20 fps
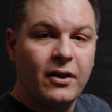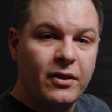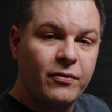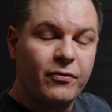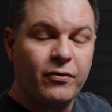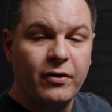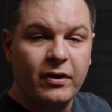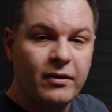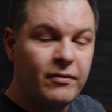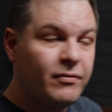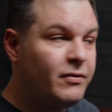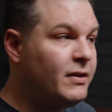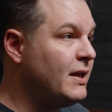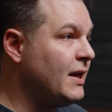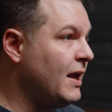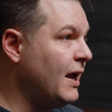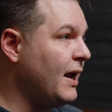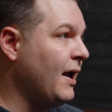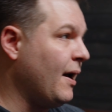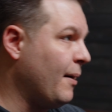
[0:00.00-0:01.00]
the front of
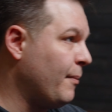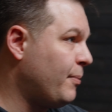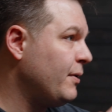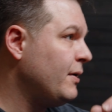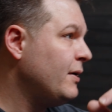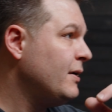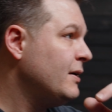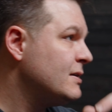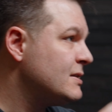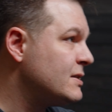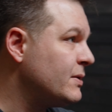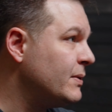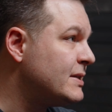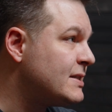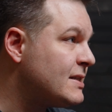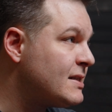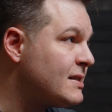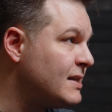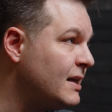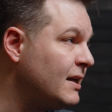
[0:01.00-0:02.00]
the amp. So
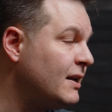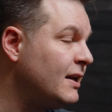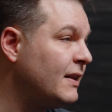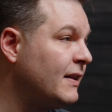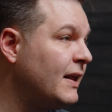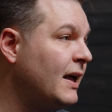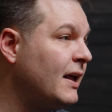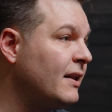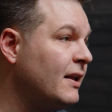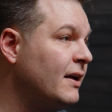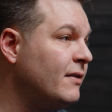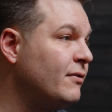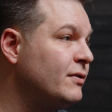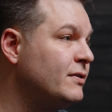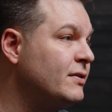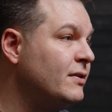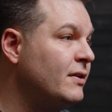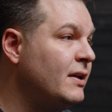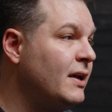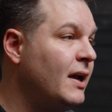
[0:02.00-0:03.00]
it's sending that level
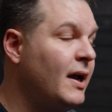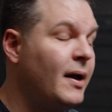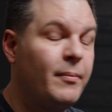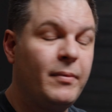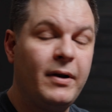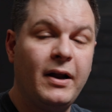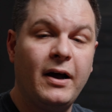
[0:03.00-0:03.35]
to the amp.